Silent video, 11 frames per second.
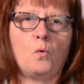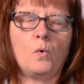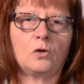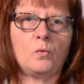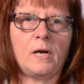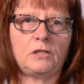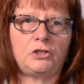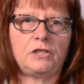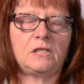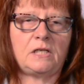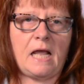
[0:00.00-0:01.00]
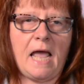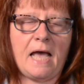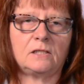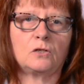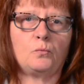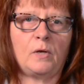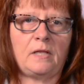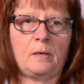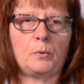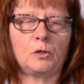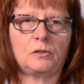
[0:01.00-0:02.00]
what questions to ask when
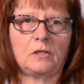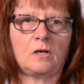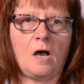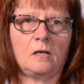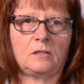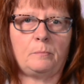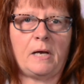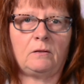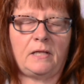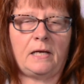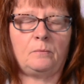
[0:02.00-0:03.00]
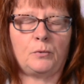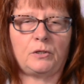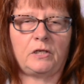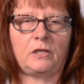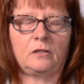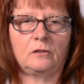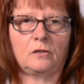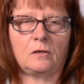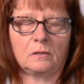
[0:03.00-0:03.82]
that person calls about that particular